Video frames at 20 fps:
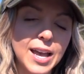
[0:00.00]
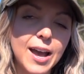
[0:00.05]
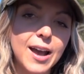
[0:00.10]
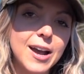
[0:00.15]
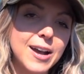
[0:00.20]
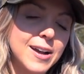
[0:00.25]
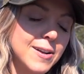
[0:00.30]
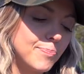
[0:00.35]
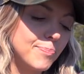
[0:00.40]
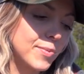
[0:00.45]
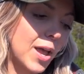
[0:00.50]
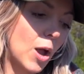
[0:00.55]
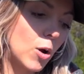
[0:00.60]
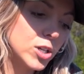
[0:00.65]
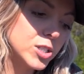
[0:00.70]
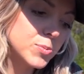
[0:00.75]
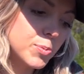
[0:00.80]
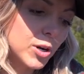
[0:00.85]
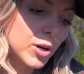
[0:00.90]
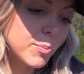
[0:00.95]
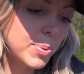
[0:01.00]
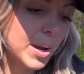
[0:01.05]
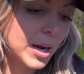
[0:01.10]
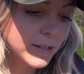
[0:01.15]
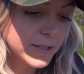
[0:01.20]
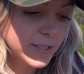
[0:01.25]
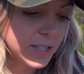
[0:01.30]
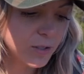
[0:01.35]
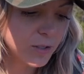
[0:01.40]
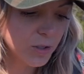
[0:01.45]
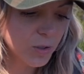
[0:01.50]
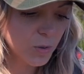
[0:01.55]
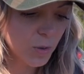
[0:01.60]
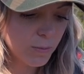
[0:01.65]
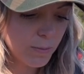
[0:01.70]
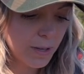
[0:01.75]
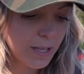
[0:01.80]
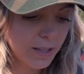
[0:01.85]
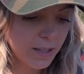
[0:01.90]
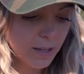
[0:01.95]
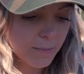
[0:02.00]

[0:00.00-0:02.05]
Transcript: Um, I always bring a pair of scissors with me.